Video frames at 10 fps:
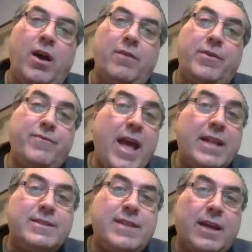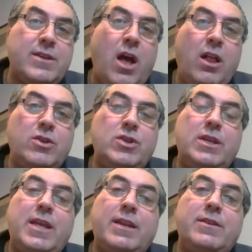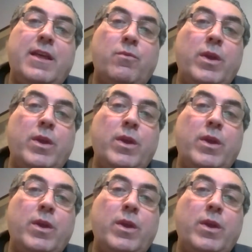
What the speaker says: of advanced technology that